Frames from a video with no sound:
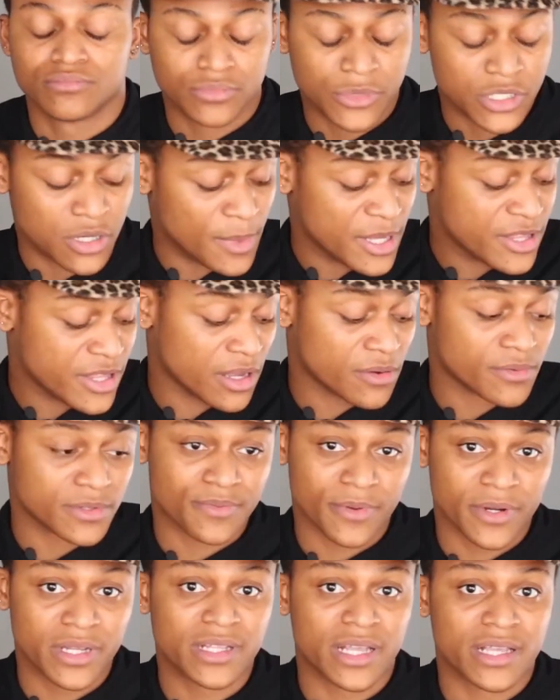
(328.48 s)
my check was
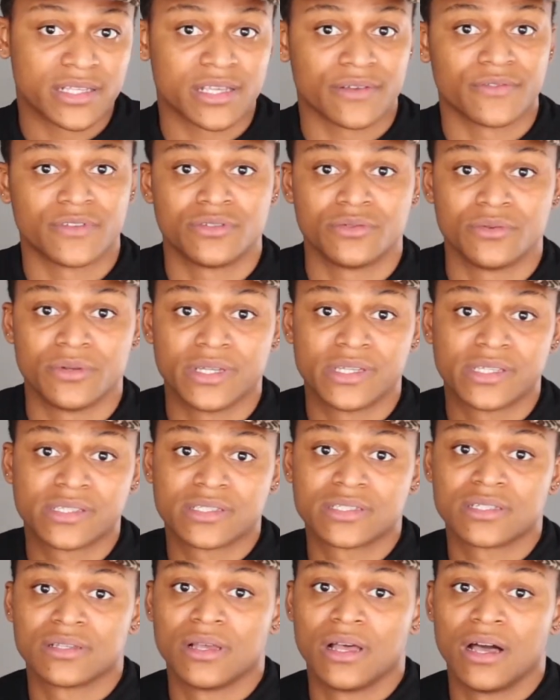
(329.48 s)
pretty nice every 2
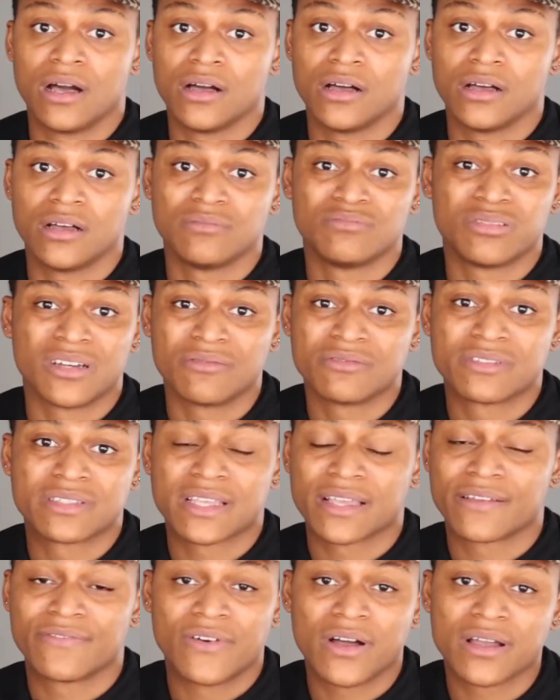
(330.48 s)
weeks, but I was just
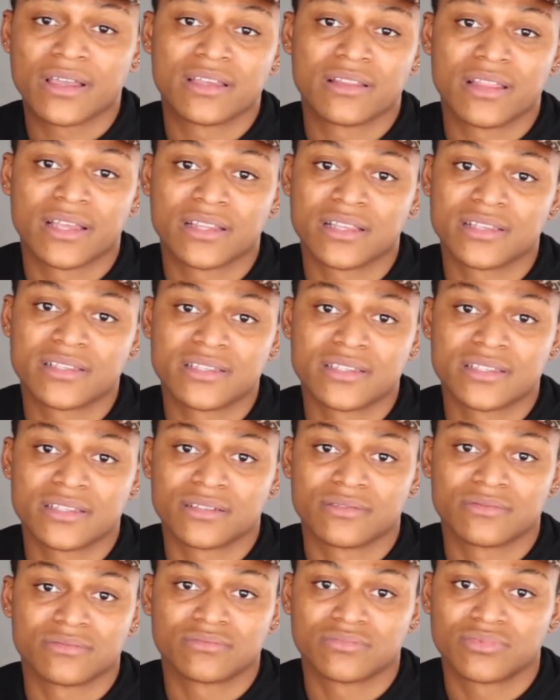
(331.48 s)
like, fuck it, like this
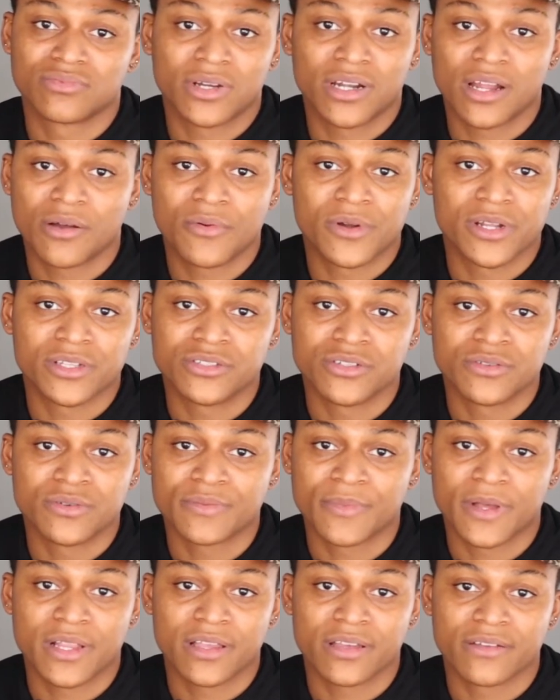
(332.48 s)
isn't what I want to do
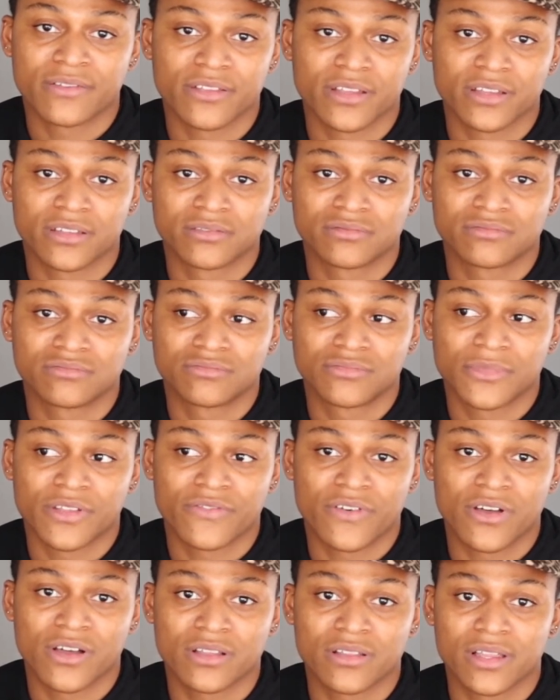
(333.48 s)
with my life.
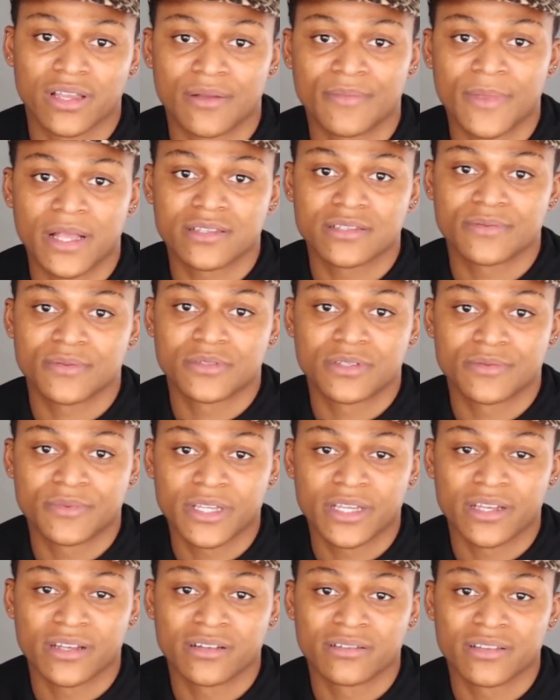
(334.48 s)
Like I'm not supposed to
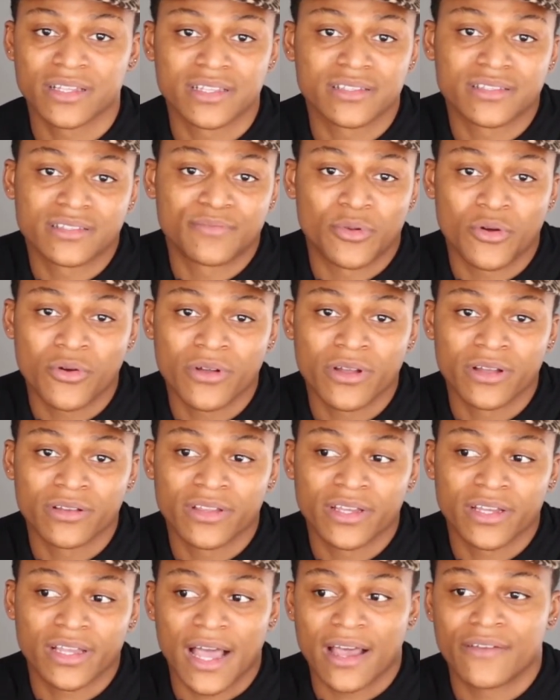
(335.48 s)
be here. Like this is boring.
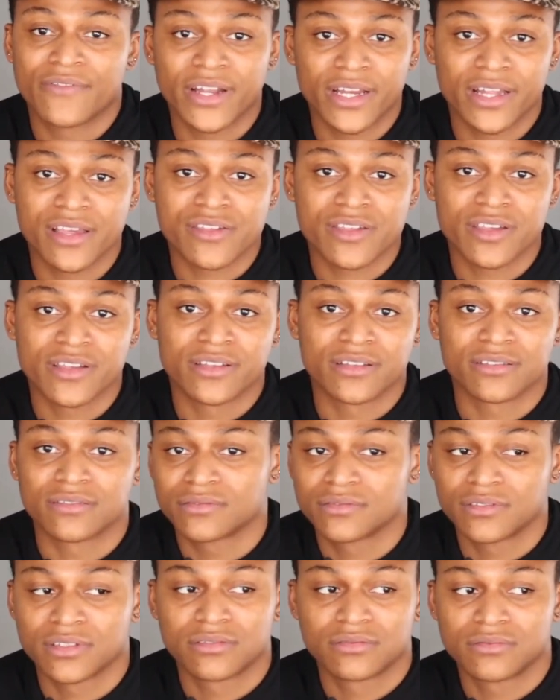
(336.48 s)
Like I have ADHD.
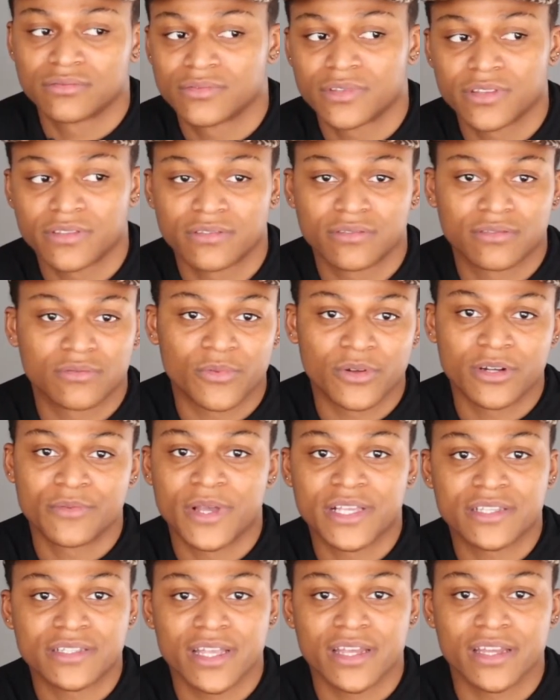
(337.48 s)
Like, what am
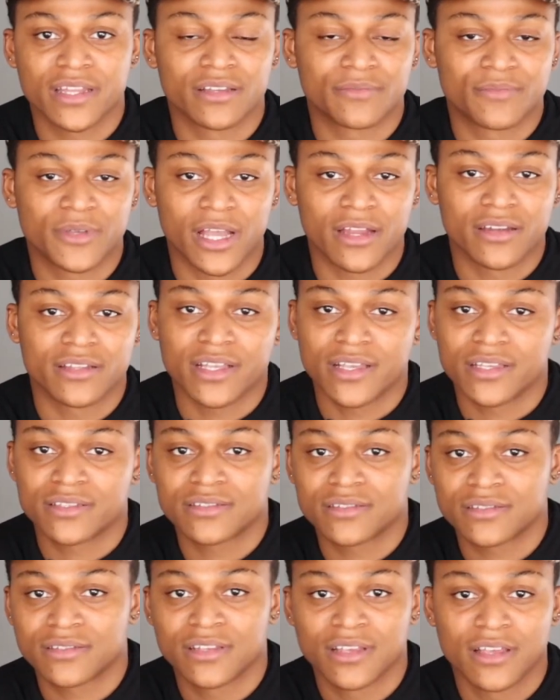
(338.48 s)
I standing behind a
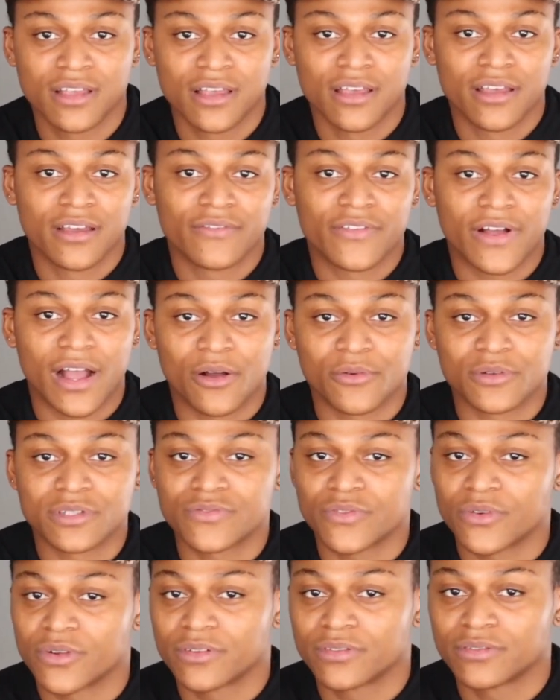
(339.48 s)
desk for hours
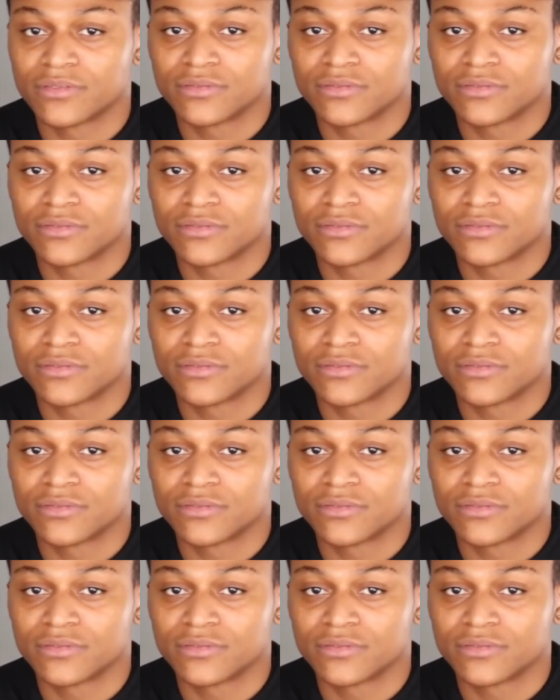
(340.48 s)
for?